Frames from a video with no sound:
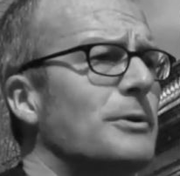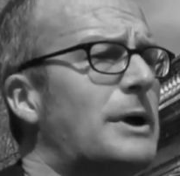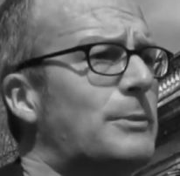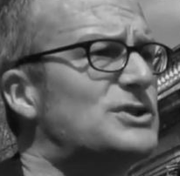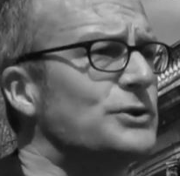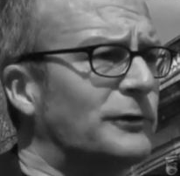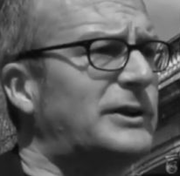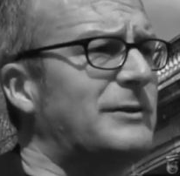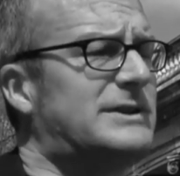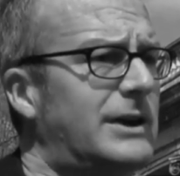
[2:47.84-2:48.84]
But it was
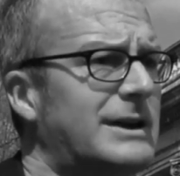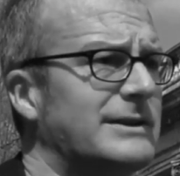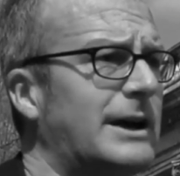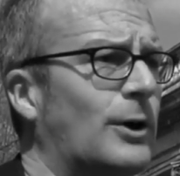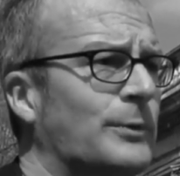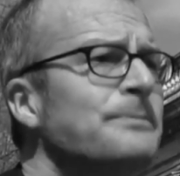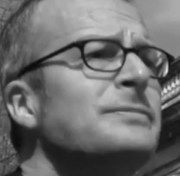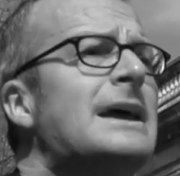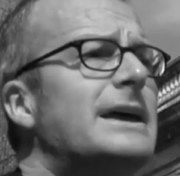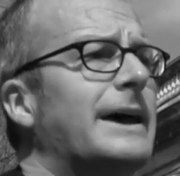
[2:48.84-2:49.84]
enough to have it taken down
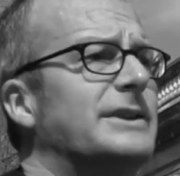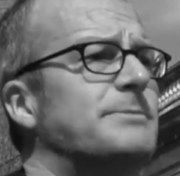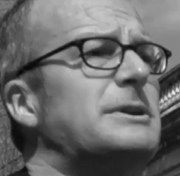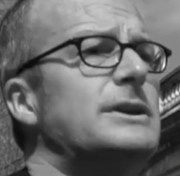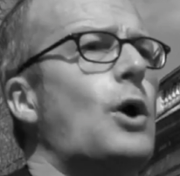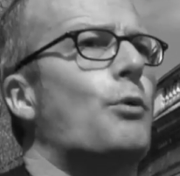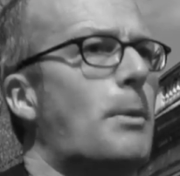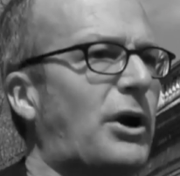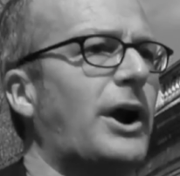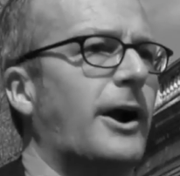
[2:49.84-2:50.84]
to be
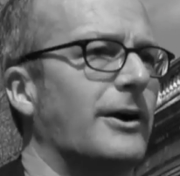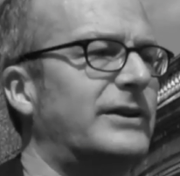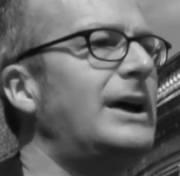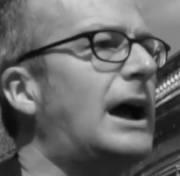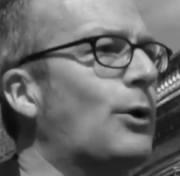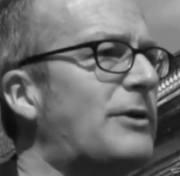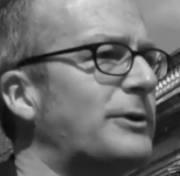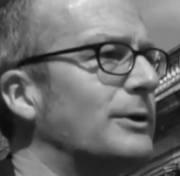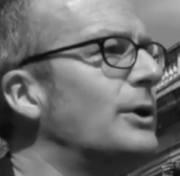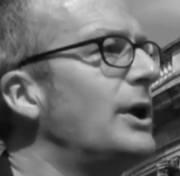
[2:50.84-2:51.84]
repaired.
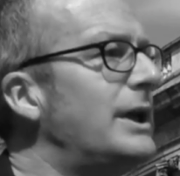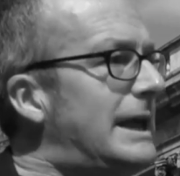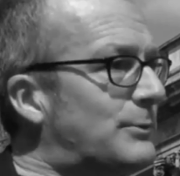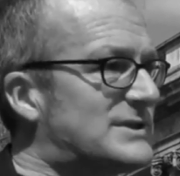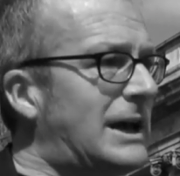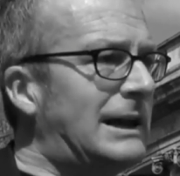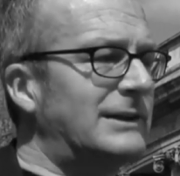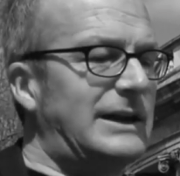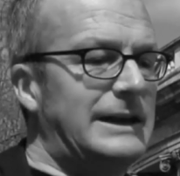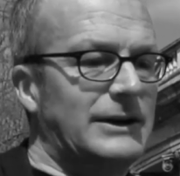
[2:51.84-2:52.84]
However, it was
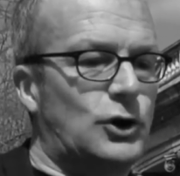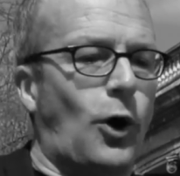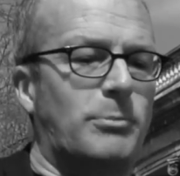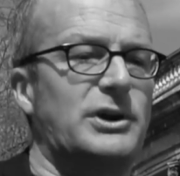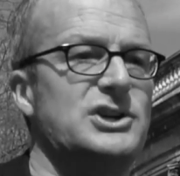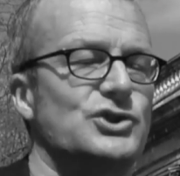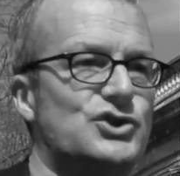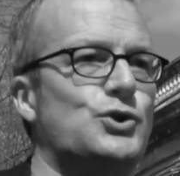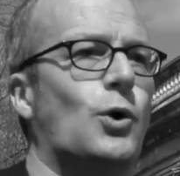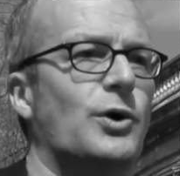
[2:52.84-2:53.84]
held in a
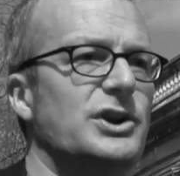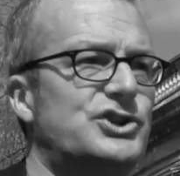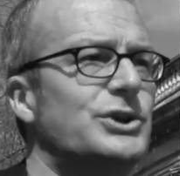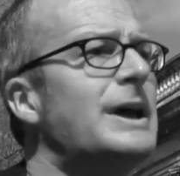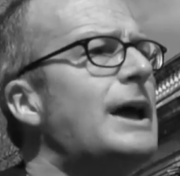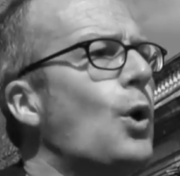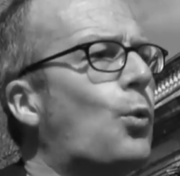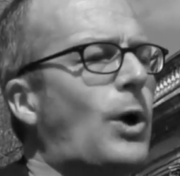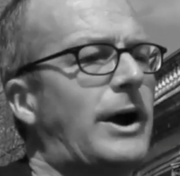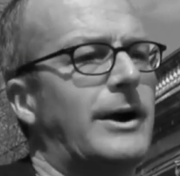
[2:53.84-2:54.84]
corporation storage
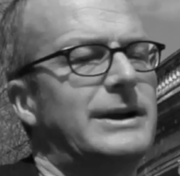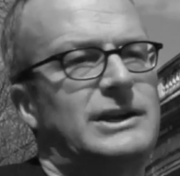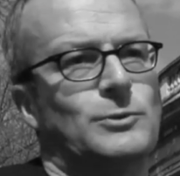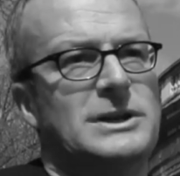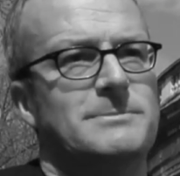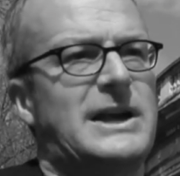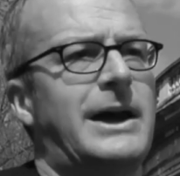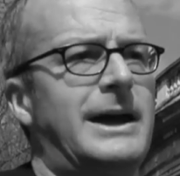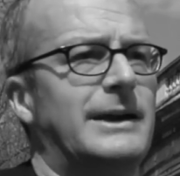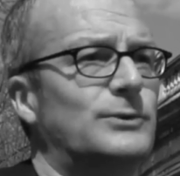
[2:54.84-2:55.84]
where King William's
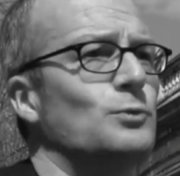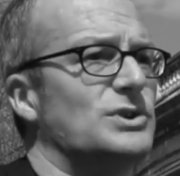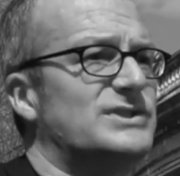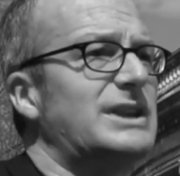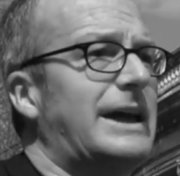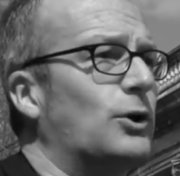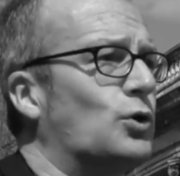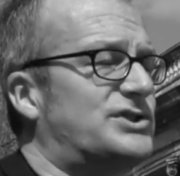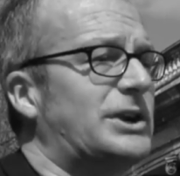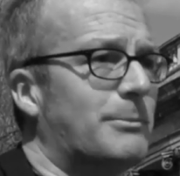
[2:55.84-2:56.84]
head was
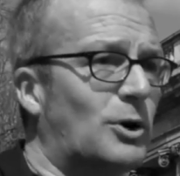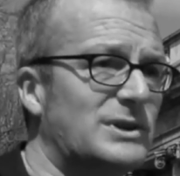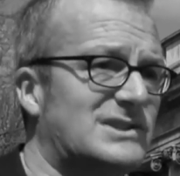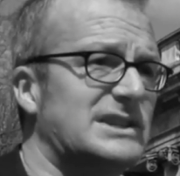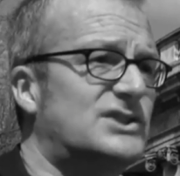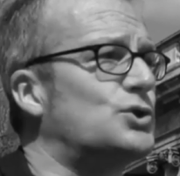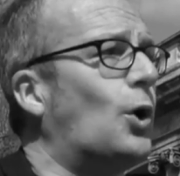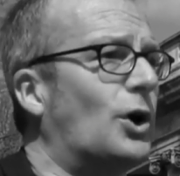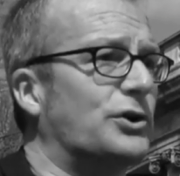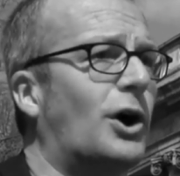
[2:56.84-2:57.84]
unceremoniously
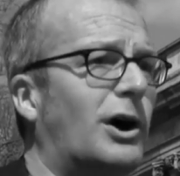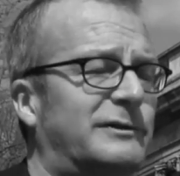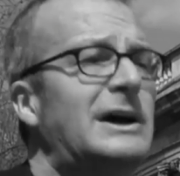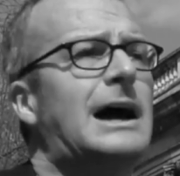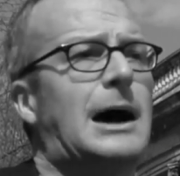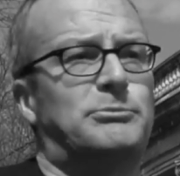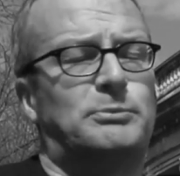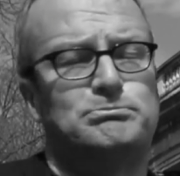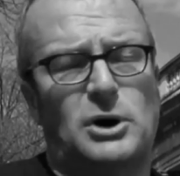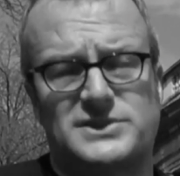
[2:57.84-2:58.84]
sawed off and
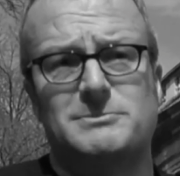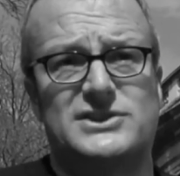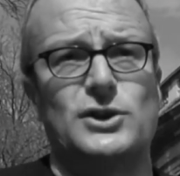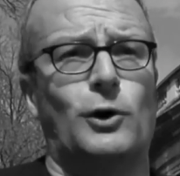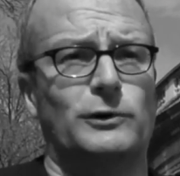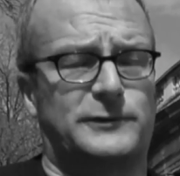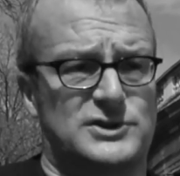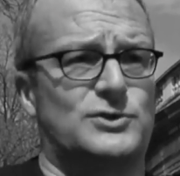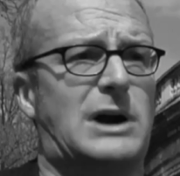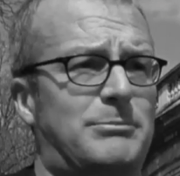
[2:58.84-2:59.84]
possibly sold
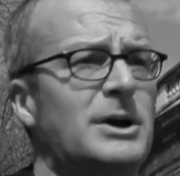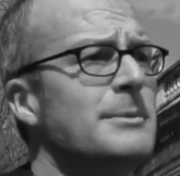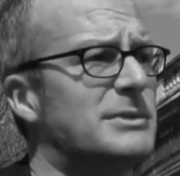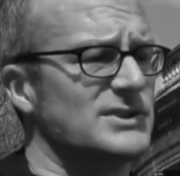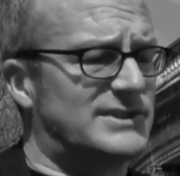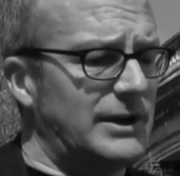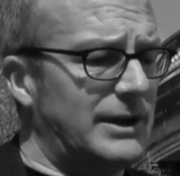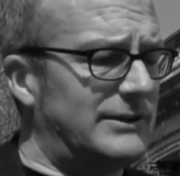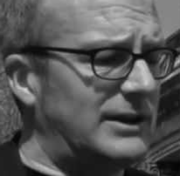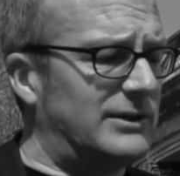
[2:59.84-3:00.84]
for scrap, because
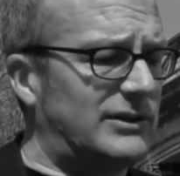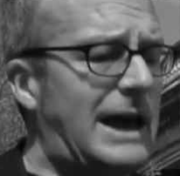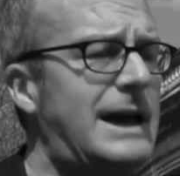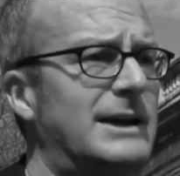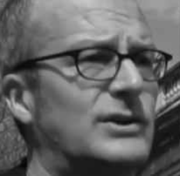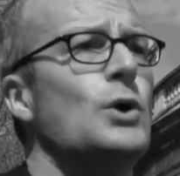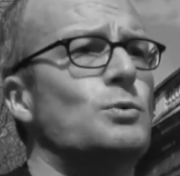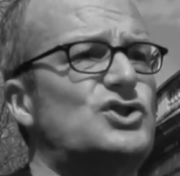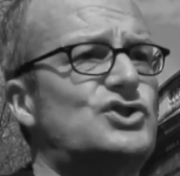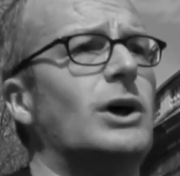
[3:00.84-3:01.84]
the head
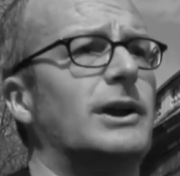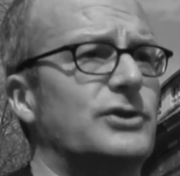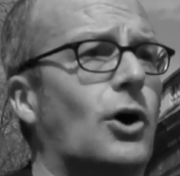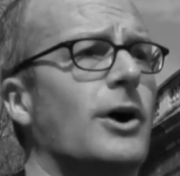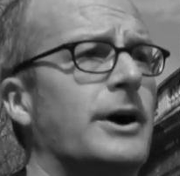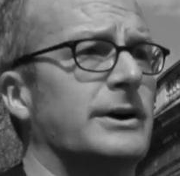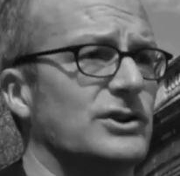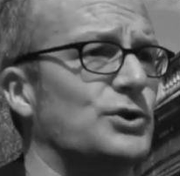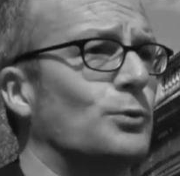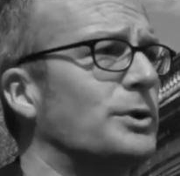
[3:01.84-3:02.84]
was solid
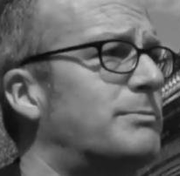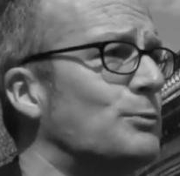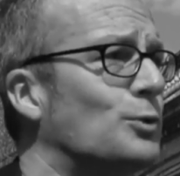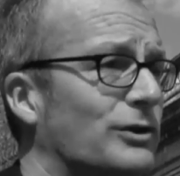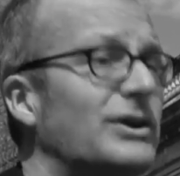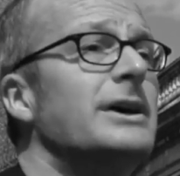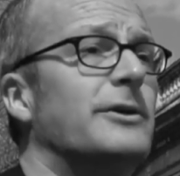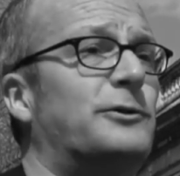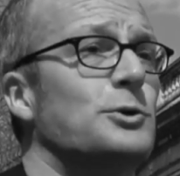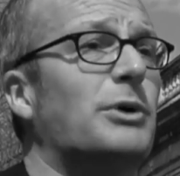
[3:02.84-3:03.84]
iron, so it would have been worth
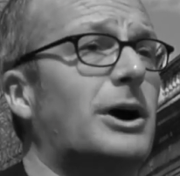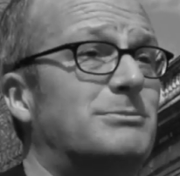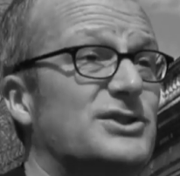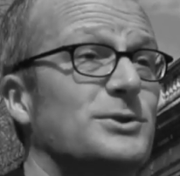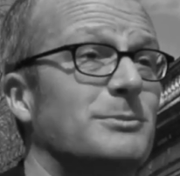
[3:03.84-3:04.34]
a few bob to